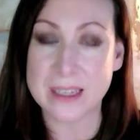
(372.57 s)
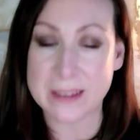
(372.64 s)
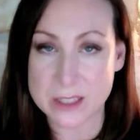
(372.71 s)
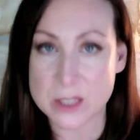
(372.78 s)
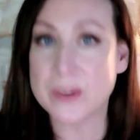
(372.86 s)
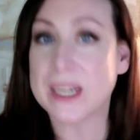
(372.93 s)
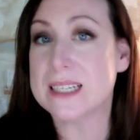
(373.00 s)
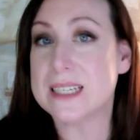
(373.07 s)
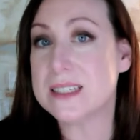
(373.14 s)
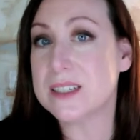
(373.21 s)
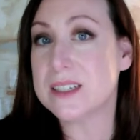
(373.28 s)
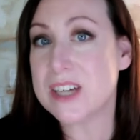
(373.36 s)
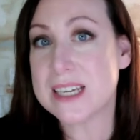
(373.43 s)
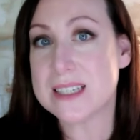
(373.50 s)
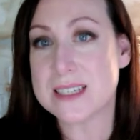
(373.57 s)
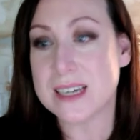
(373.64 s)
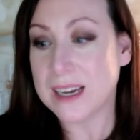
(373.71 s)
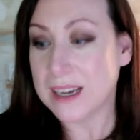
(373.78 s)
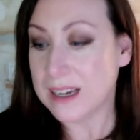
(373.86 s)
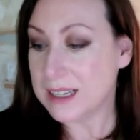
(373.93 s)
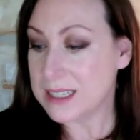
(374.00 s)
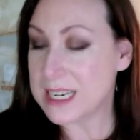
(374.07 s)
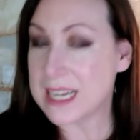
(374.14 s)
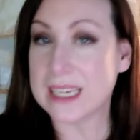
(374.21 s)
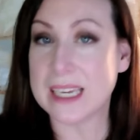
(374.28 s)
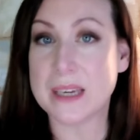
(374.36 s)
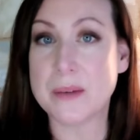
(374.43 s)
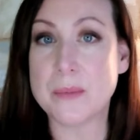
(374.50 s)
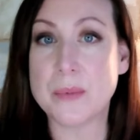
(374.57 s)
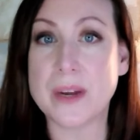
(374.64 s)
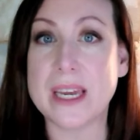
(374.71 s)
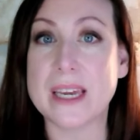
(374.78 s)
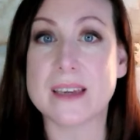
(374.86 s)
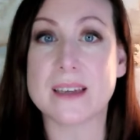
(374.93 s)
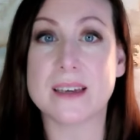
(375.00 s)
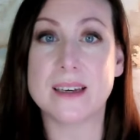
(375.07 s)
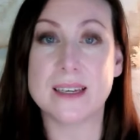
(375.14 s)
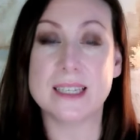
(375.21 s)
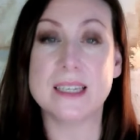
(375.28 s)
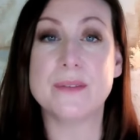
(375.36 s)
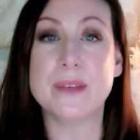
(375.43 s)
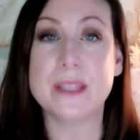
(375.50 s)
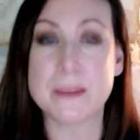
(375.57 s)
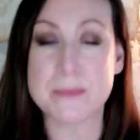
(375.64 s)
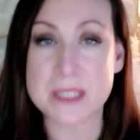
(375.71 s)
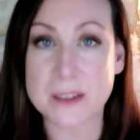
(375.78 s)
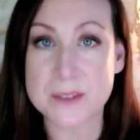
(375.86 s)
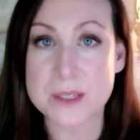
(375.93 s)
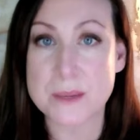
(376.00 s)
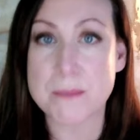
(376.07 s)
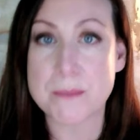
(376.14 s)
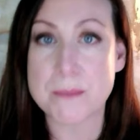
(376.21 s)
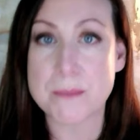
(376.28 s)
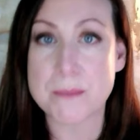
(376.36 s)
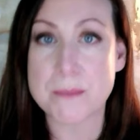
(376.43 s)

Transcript: And so when I suggest taking a break, giving themselves a